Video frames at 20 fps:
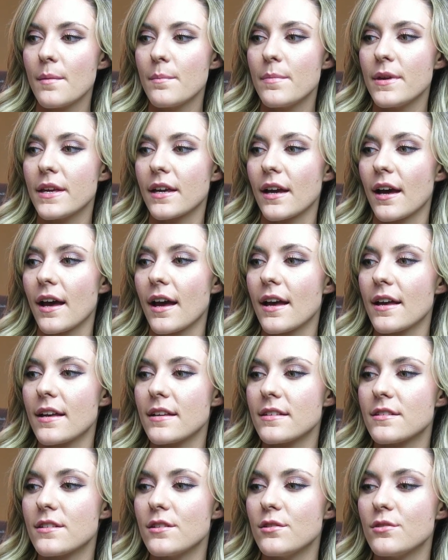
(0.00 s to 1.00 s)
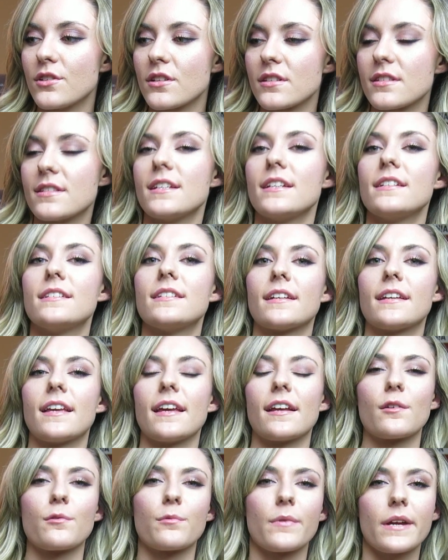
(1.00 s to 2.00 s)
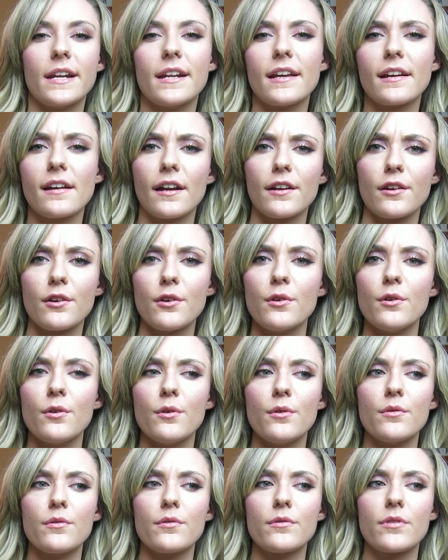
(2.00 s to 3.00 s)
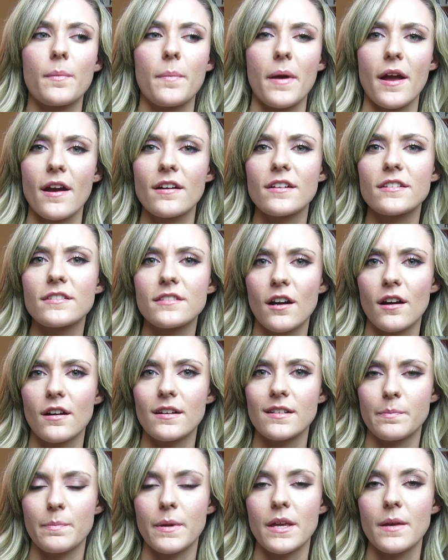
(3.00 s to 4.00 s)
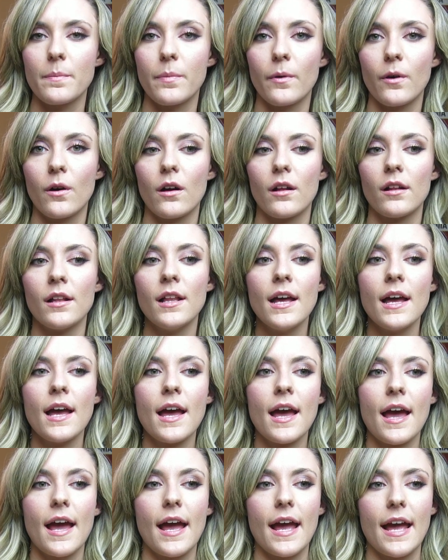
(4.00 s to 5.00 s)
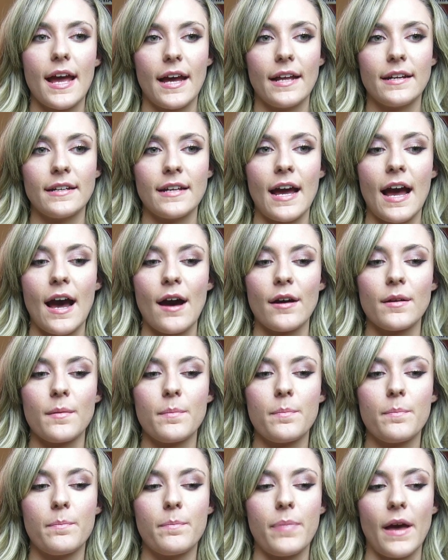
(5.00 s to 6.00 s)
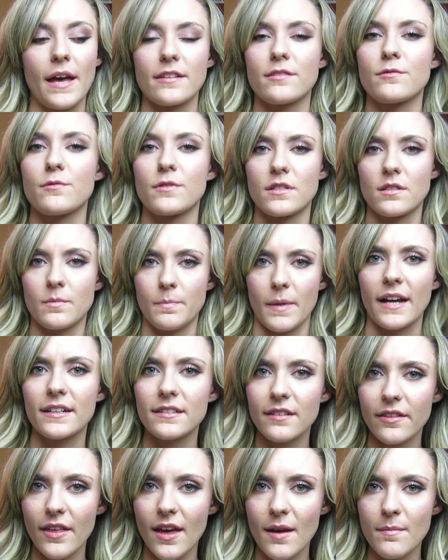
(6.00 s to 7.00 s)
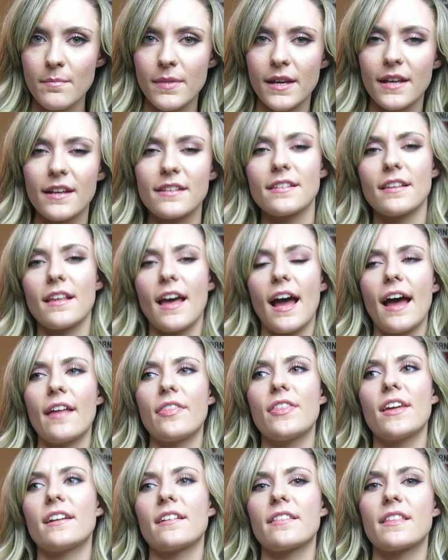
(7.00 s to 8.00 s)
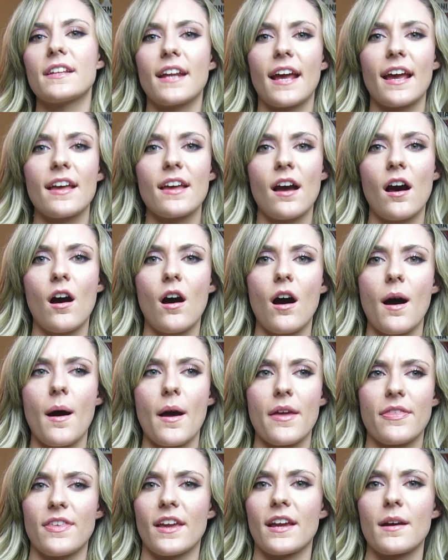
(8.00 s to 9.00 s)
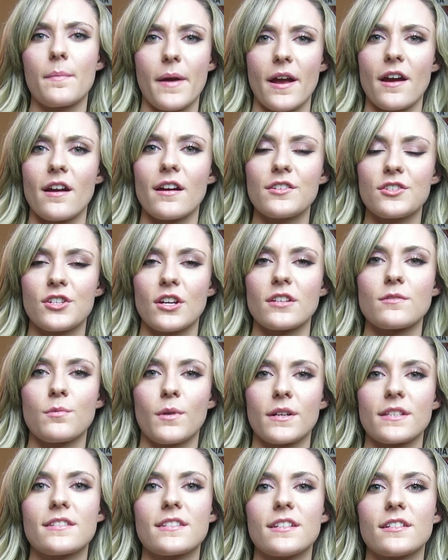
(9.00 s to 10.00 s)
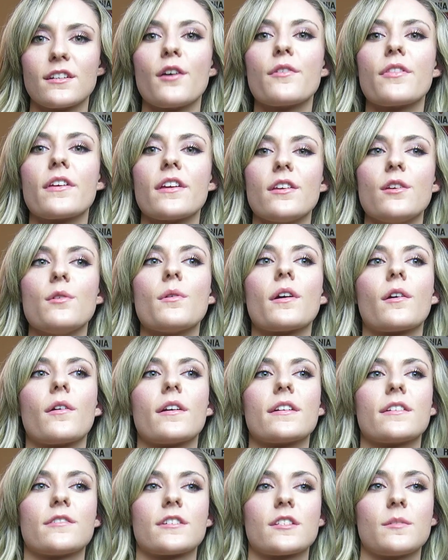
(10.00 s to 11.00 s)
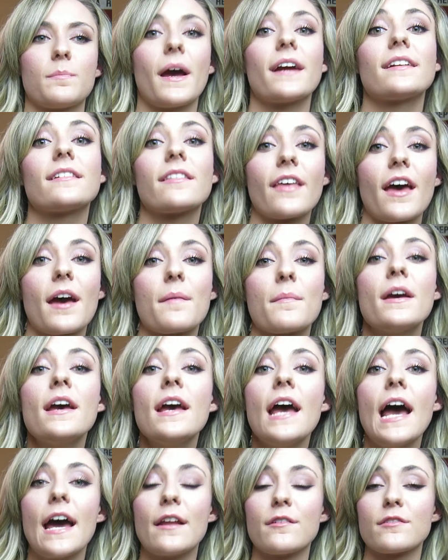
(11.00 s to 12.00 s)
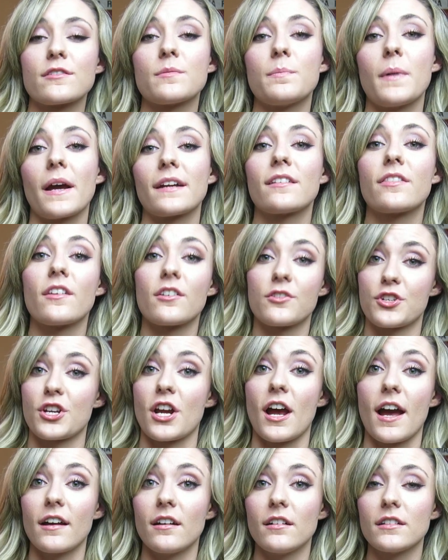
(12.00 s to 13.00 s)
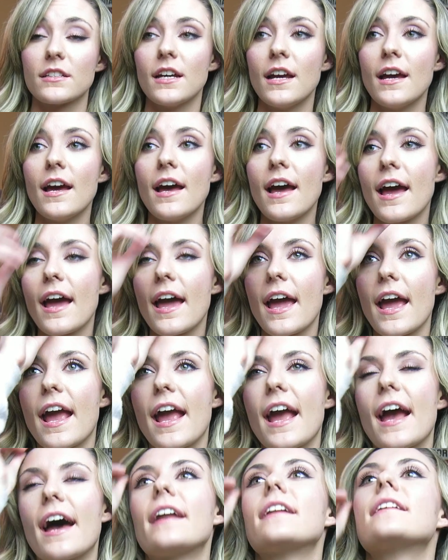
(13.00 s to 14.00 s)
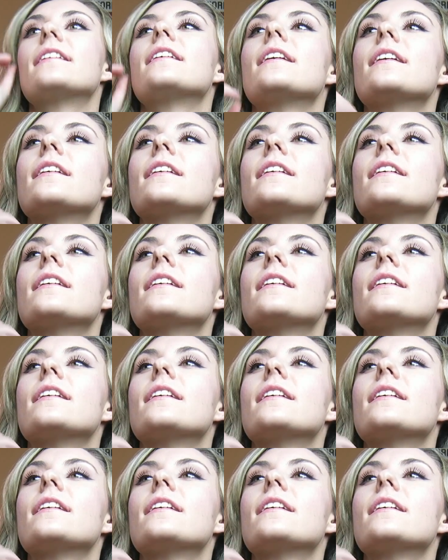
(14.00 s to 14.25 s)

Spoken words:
because you just need to get a reading on who the parents are as people and how to best respect them, because at the end of the day, I think a parent just wants to know that you are going to respect them and respect their child. And